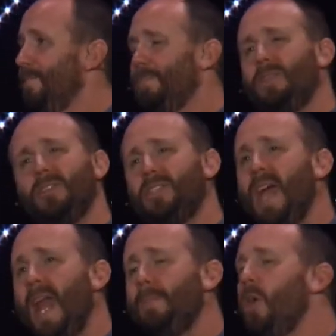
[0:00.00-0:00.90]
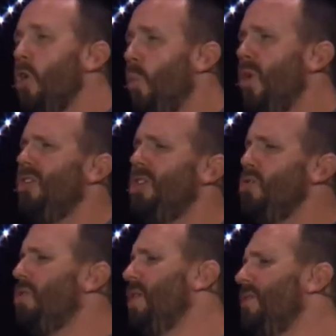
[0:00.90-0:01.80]
But there's got to be, what are
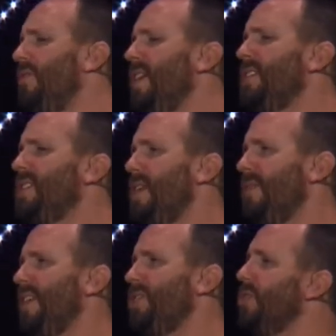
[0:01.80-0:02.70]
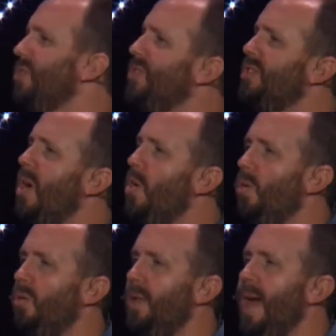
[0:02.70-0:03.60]
you convinced of at your
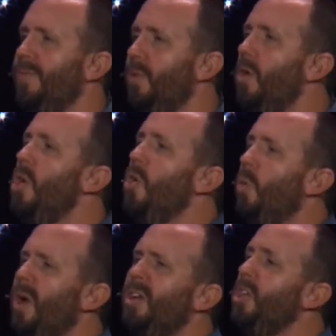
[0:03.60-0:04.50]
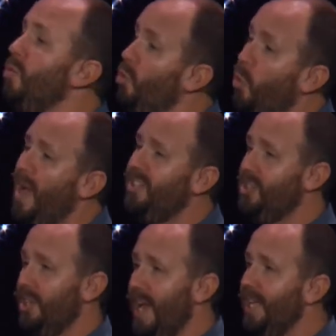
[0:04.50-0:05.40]
soul level? What are you
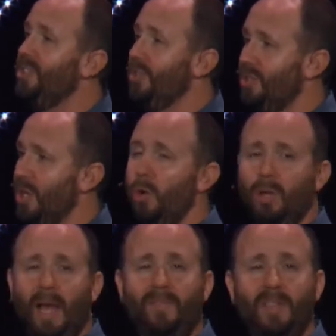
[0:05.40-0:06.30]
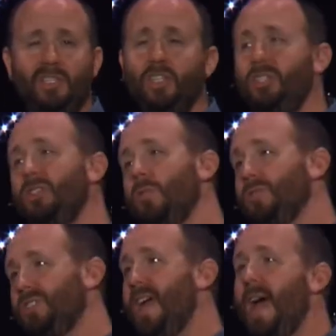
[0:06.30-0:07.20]
questioning at your soul level that you just don't
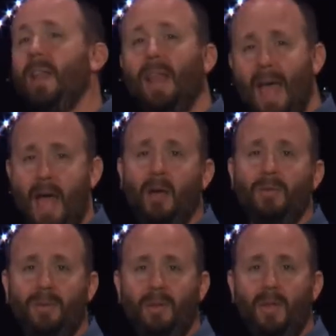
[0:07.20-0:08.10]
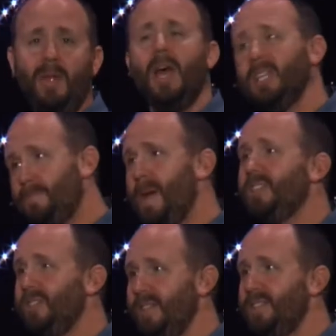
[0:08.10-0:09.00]
say out loud,
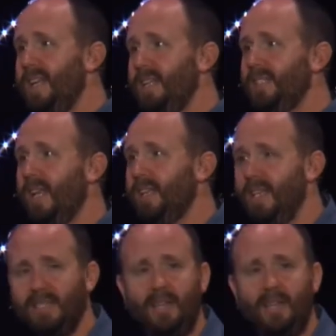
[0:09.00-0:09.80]
especially in settings like this?